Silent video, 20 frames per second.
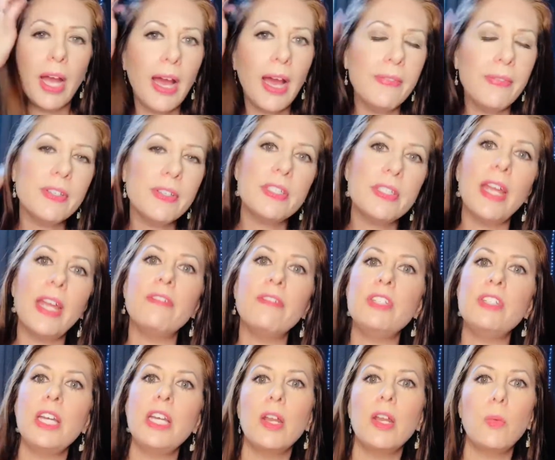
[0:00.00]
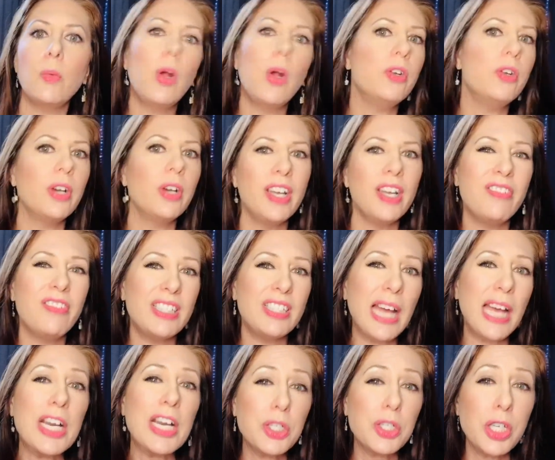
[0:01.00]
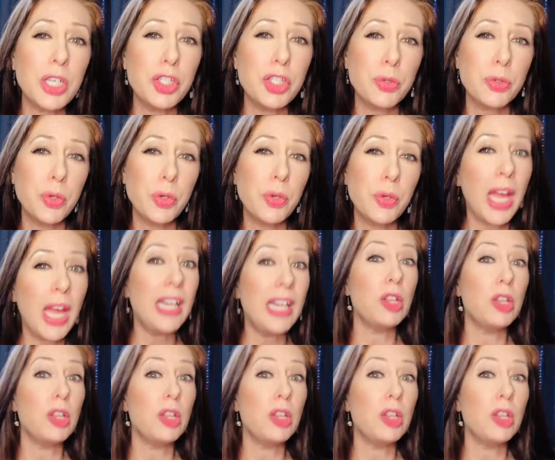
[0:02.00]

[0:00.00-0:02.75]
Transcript: and the safety and wondering if it's actually true, getting the